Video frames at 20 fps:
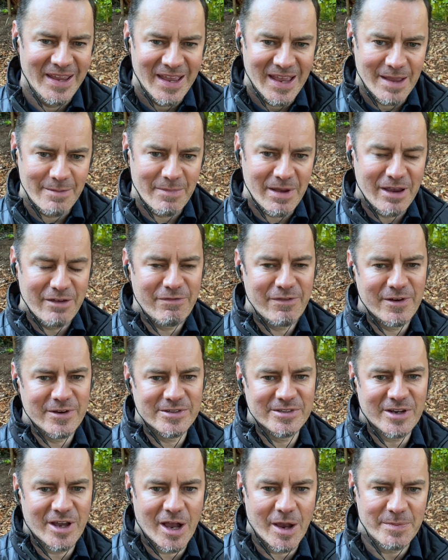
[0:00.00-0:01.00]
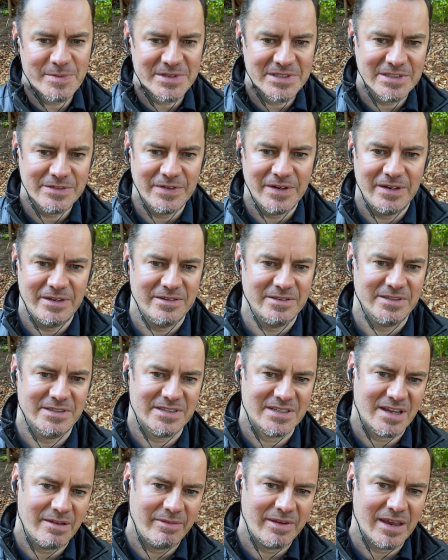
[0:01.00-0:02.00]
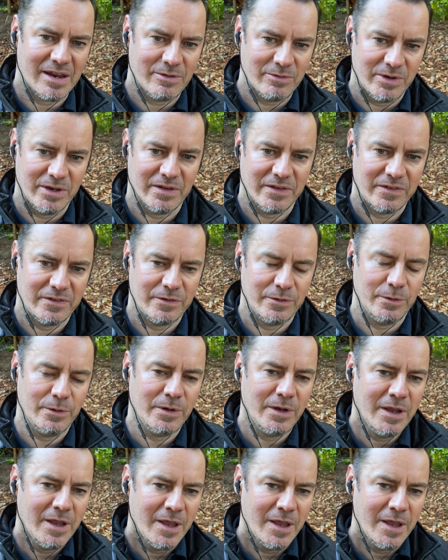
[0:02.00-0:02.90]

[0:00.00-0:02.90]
And my first options video is coming out real soon.